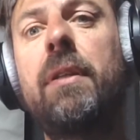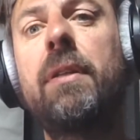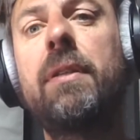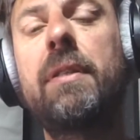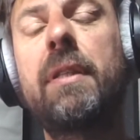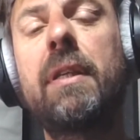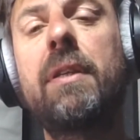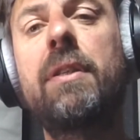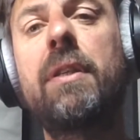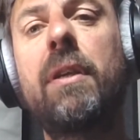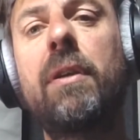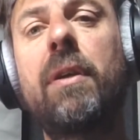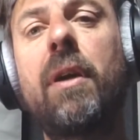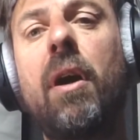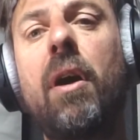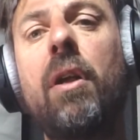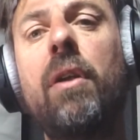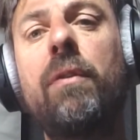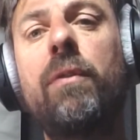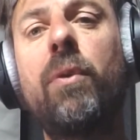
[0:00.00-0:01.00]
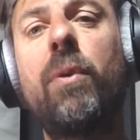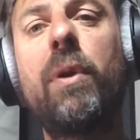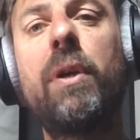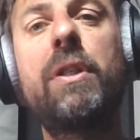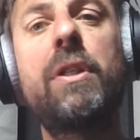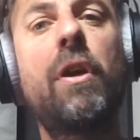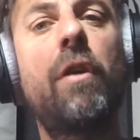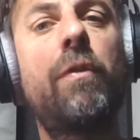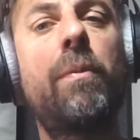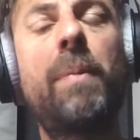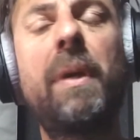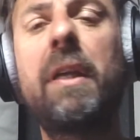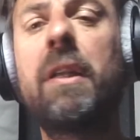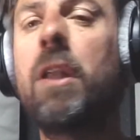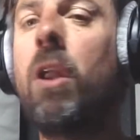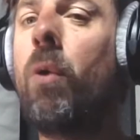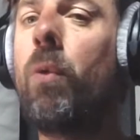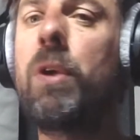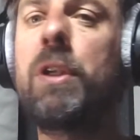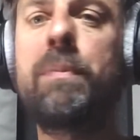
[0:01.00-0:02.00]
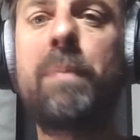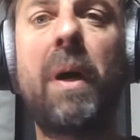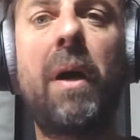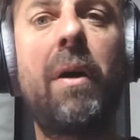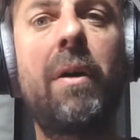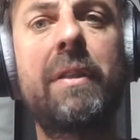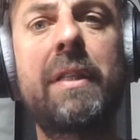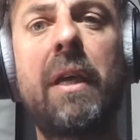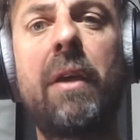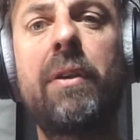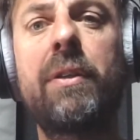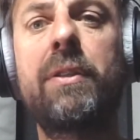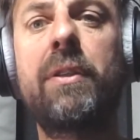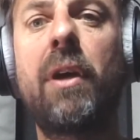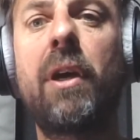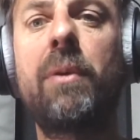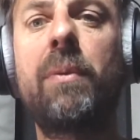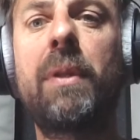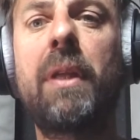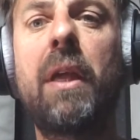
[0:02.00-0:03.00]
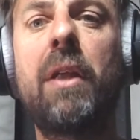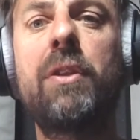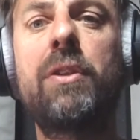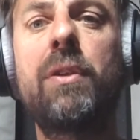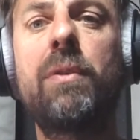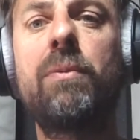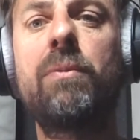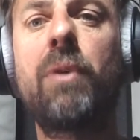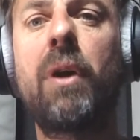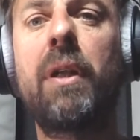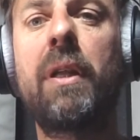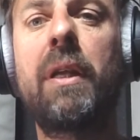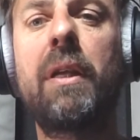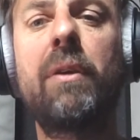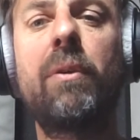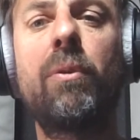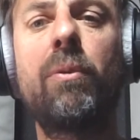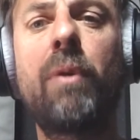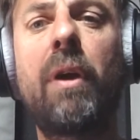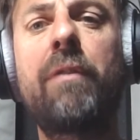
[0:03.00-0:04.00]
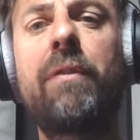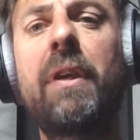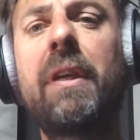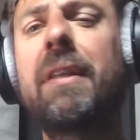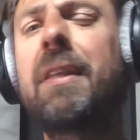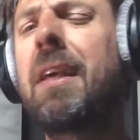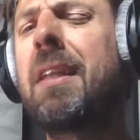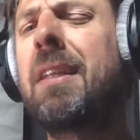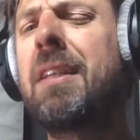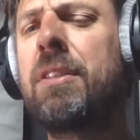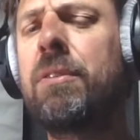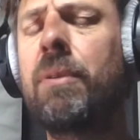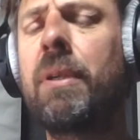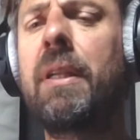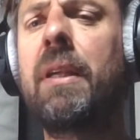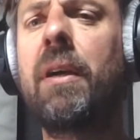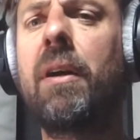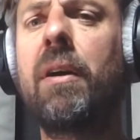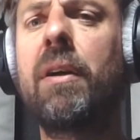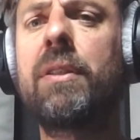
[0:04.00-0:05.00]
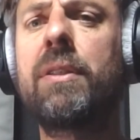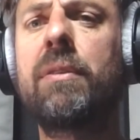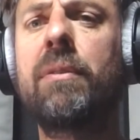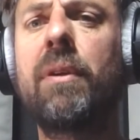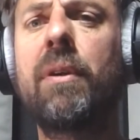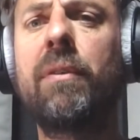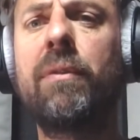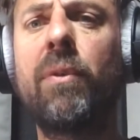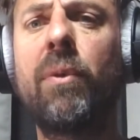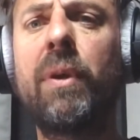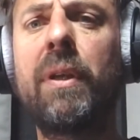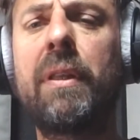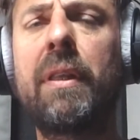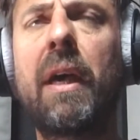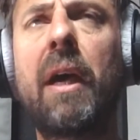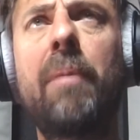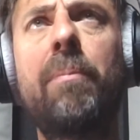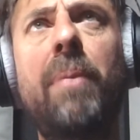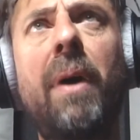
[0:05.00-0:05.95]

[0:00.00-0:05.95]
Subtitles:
There's things that you can't avoid. You know, if a big lorry's parked outside with the engine running or revving, then it's really hard to avoid that.